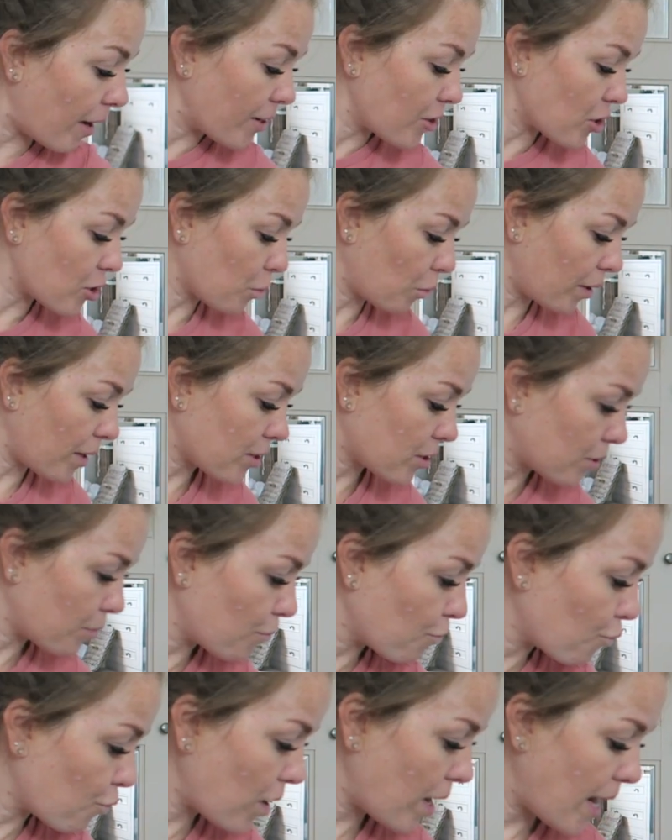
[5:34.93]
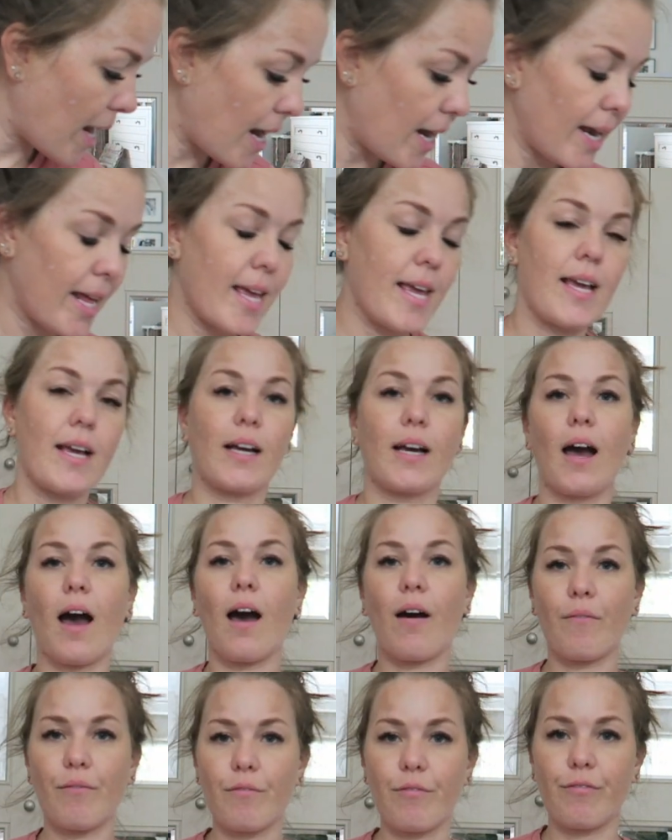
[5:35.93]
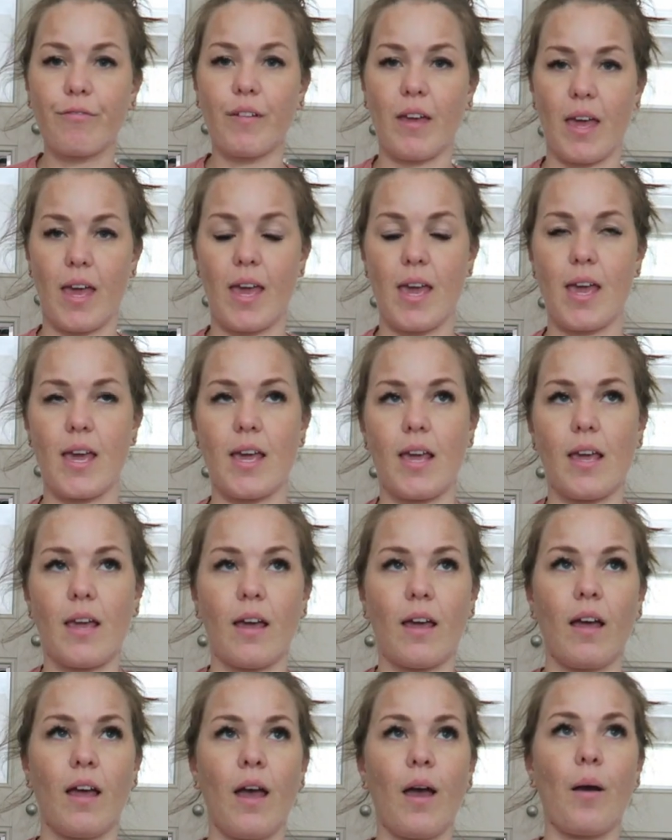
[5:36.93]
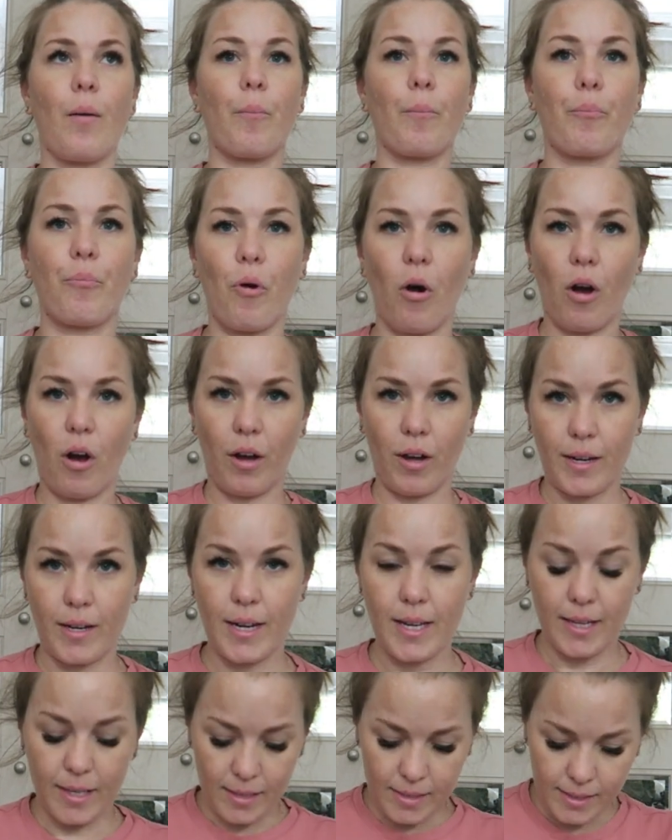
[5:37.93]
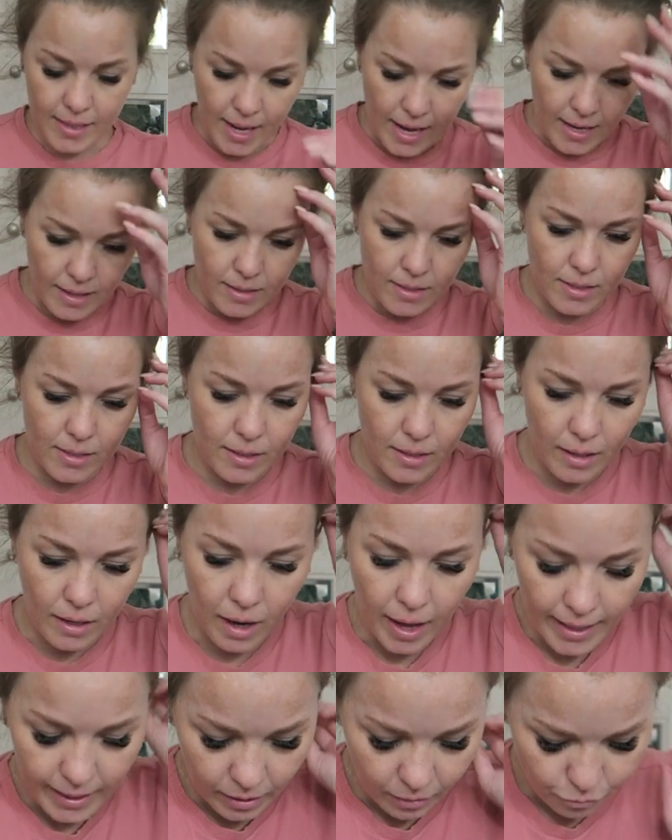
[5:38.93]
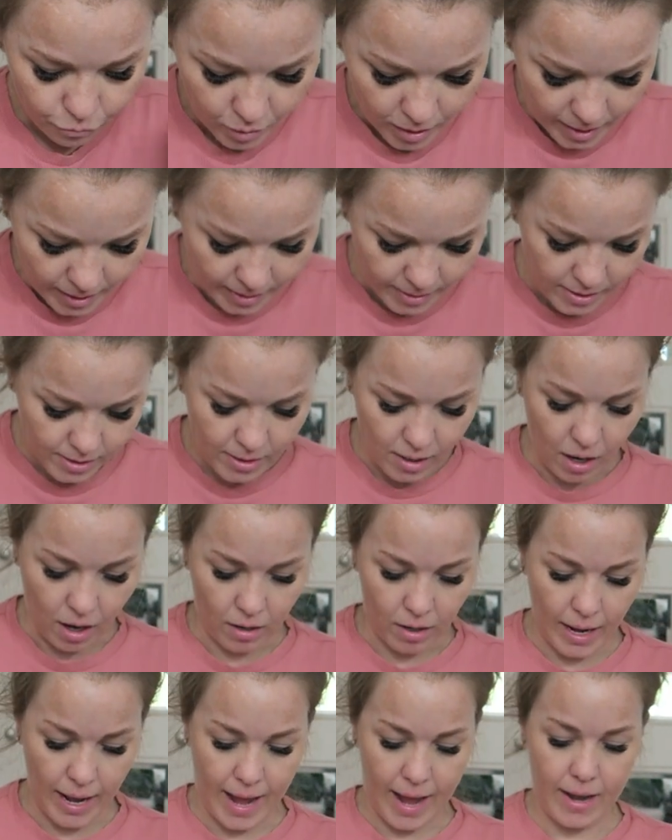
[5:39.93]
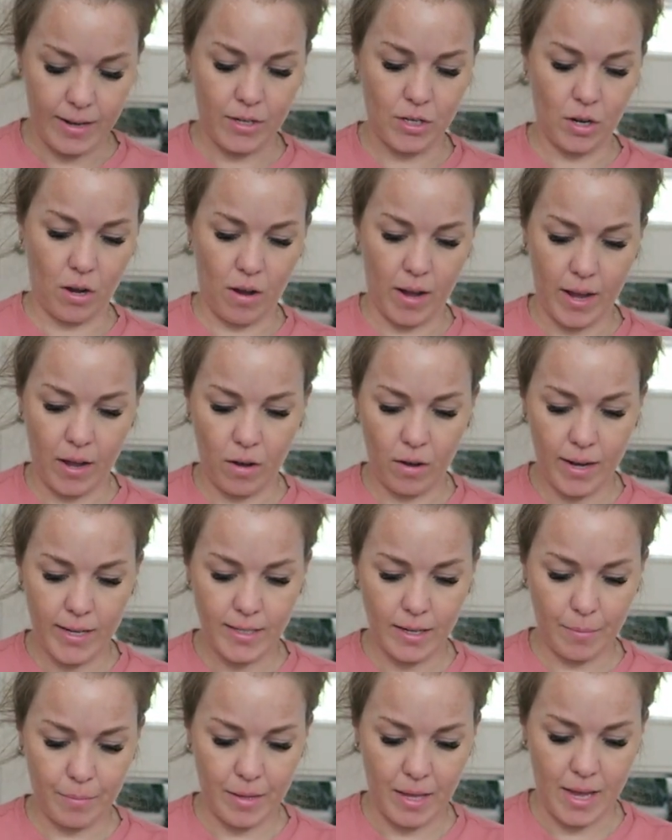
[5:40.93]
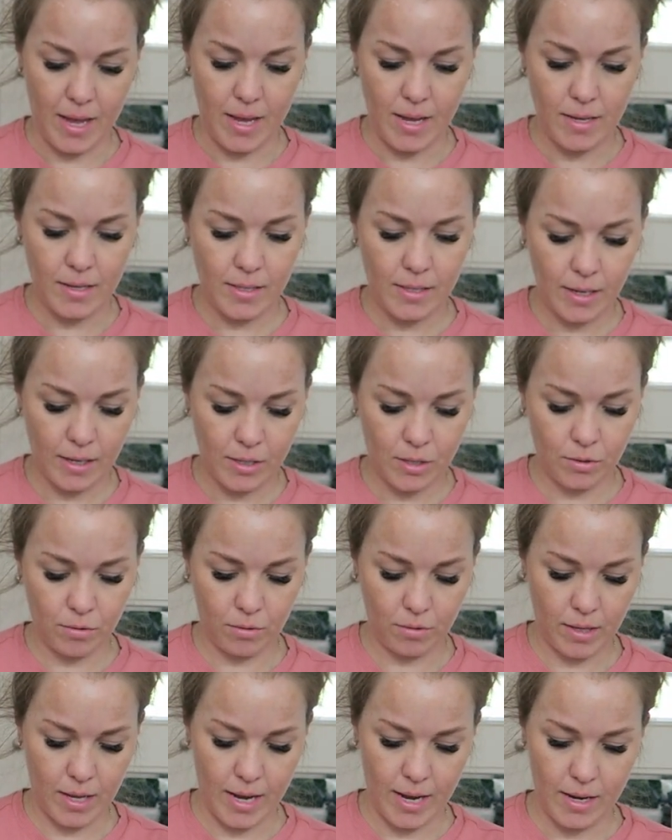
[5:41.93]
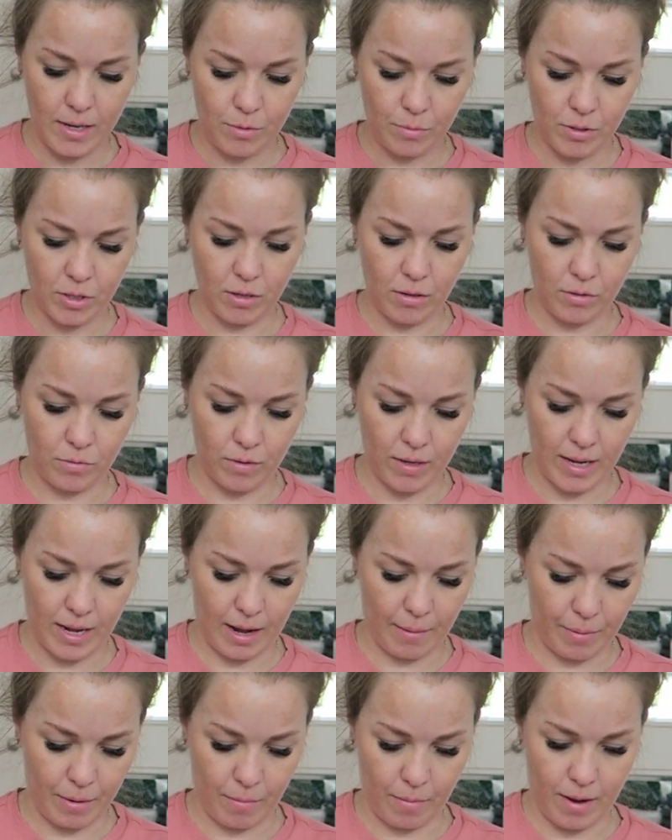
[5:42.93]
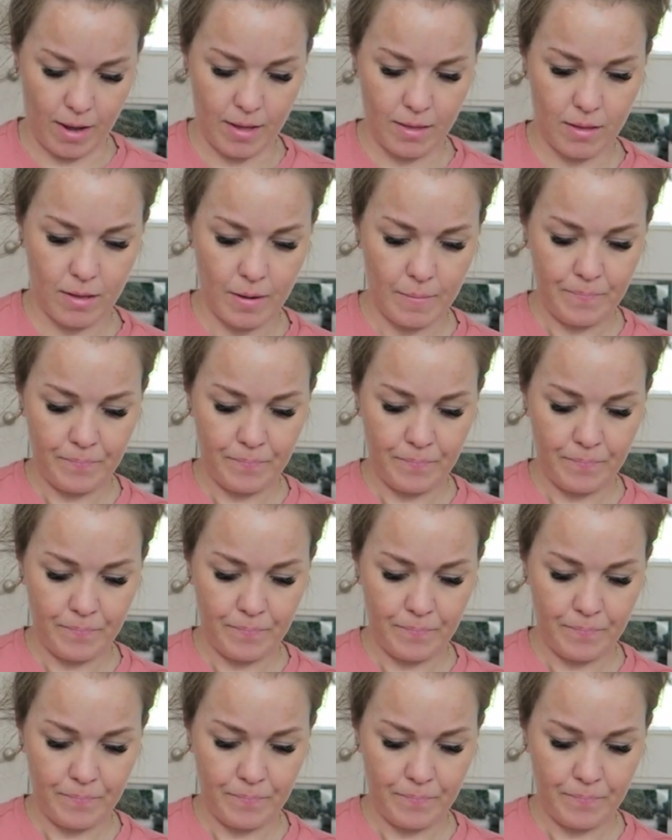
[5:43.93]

I just wanted some really comfy bra and knicker sets, like really snug. And I eyed up these. I saw these, which I was really happy with.